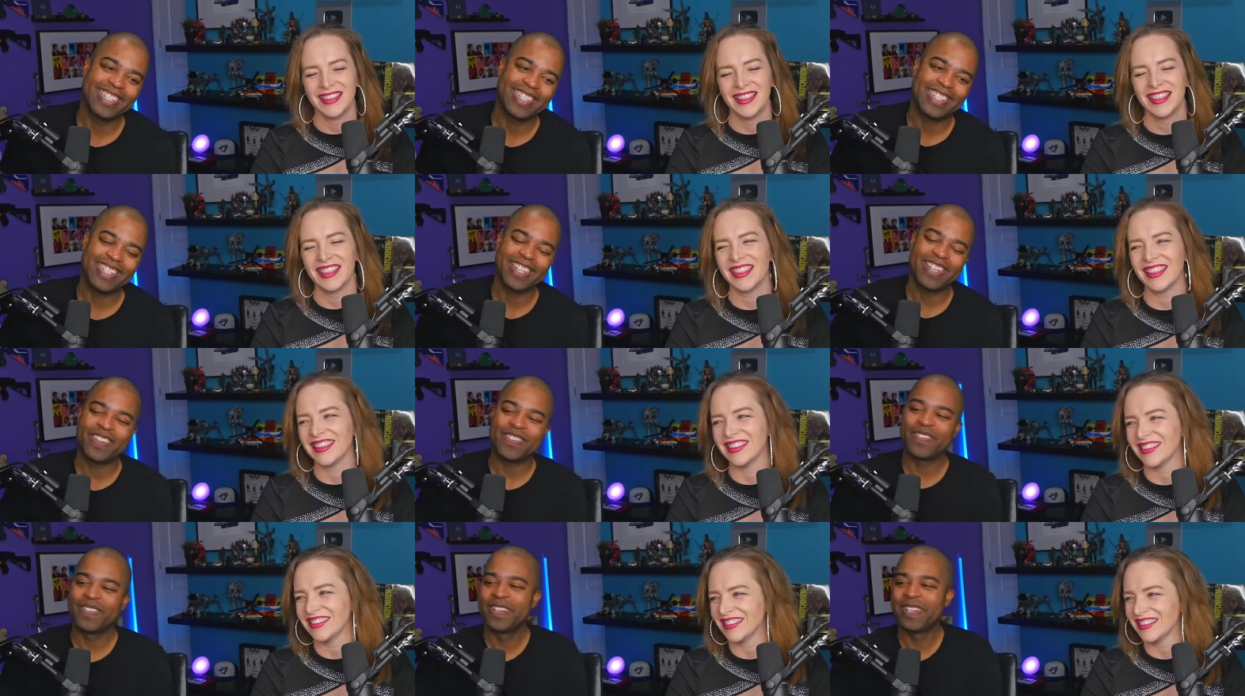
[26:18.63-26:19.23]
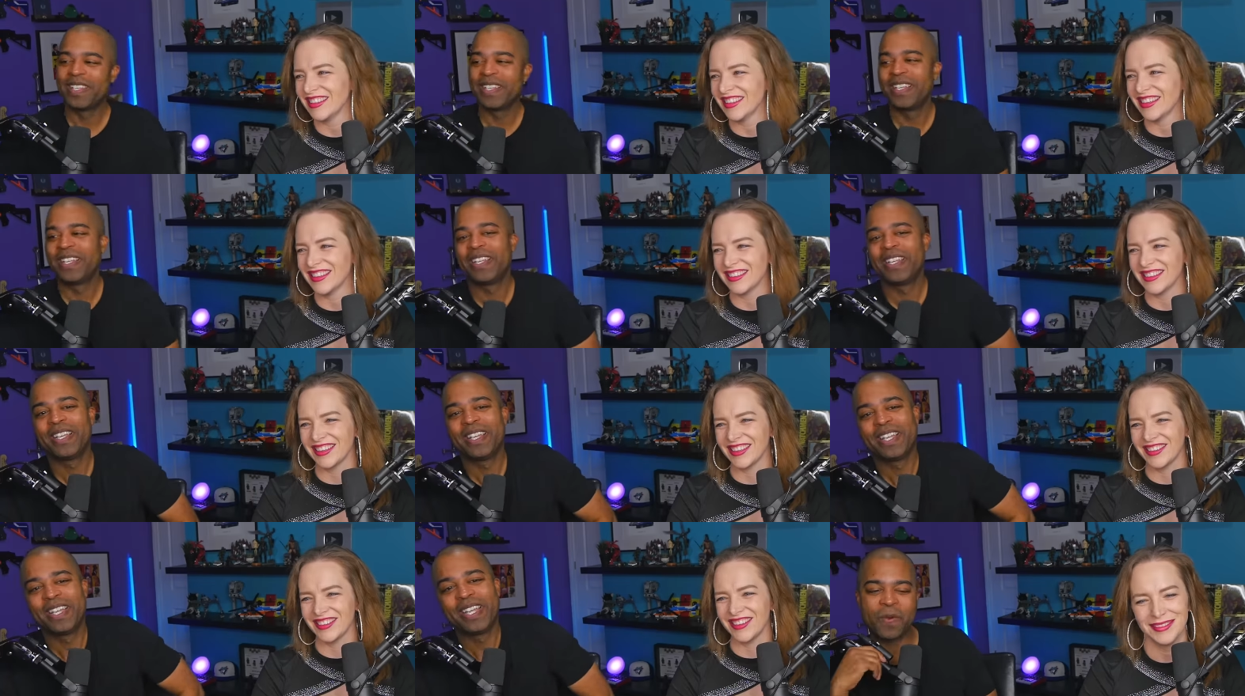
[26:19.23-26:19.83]
Speaker 1: Damn.
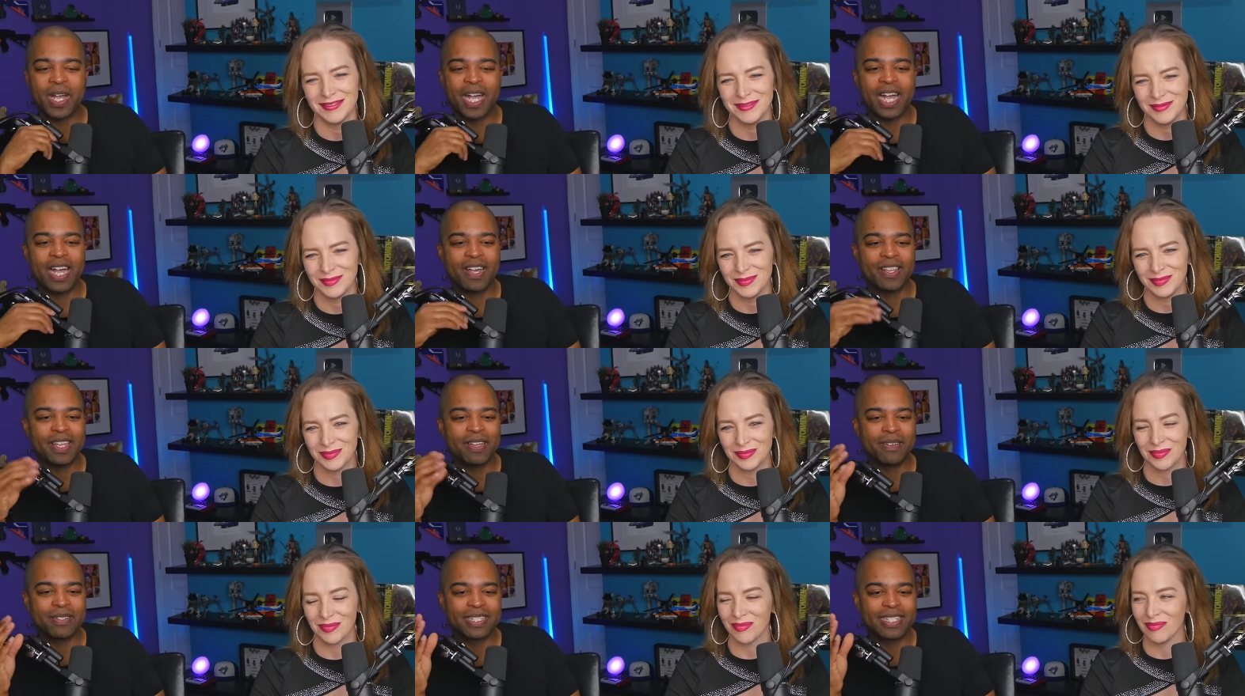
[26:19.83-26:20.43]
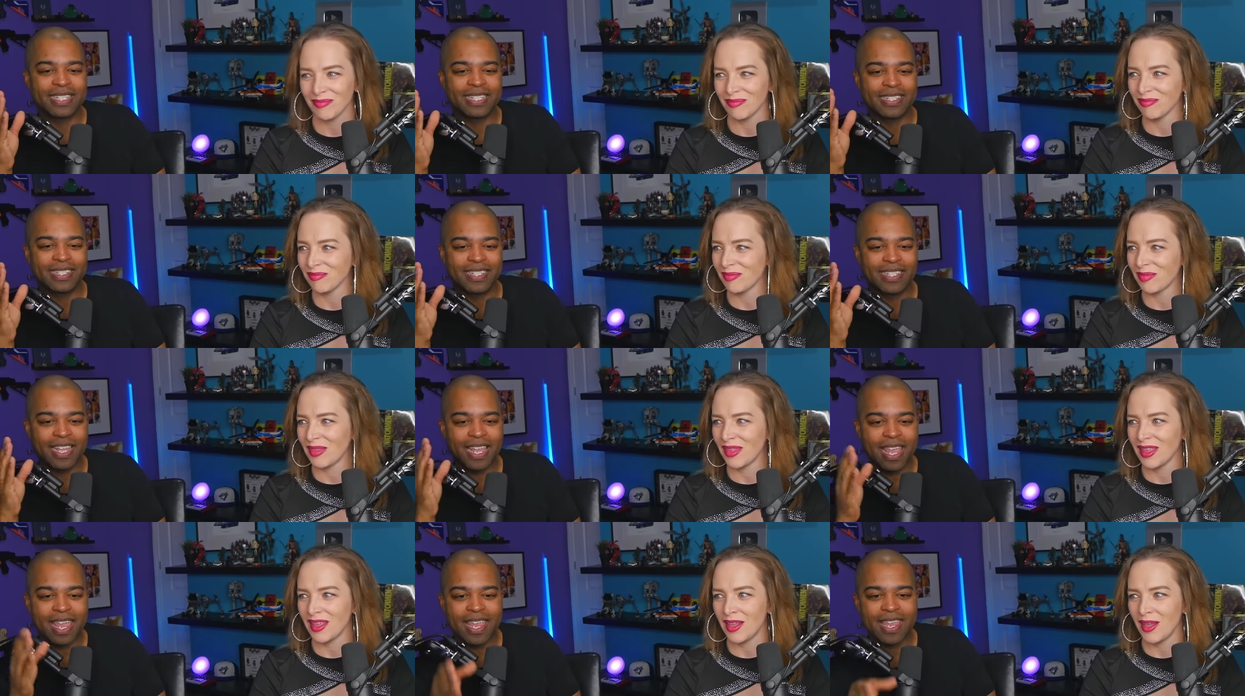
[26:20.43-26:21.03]
Thank you. Wow, that was
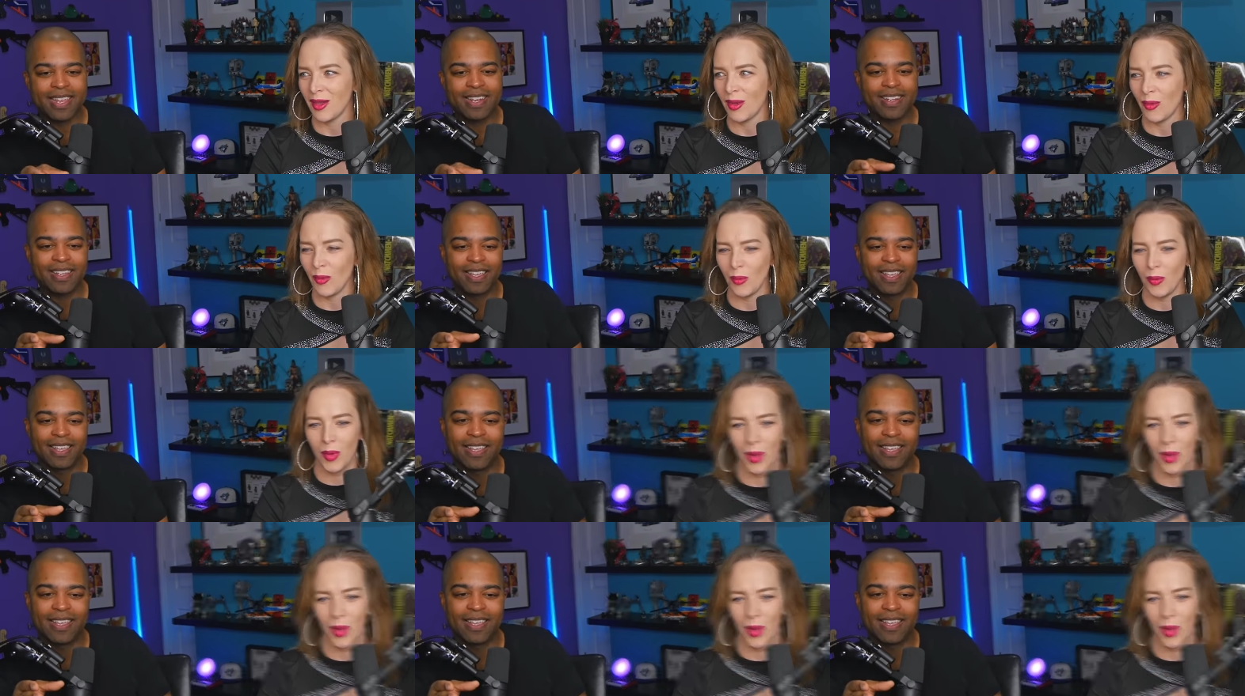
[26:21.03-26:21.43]
insane.